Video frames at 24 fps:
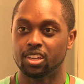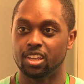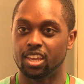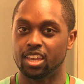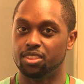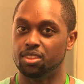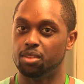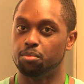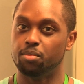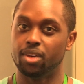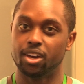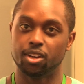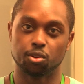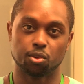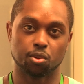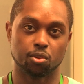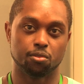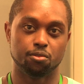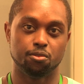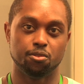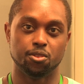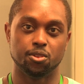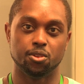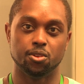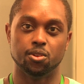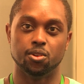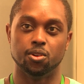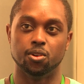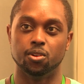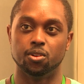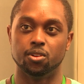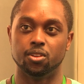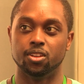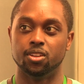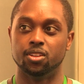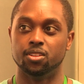in the medical
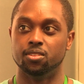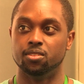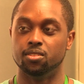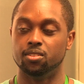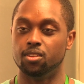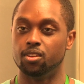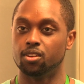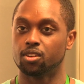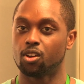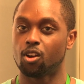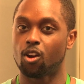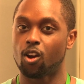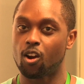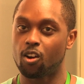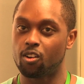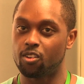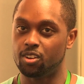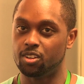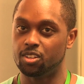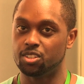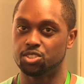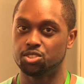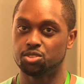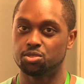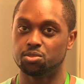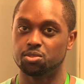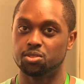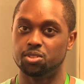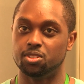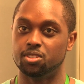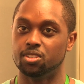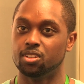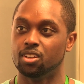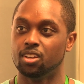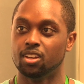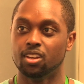field and the car
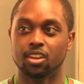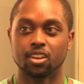industry,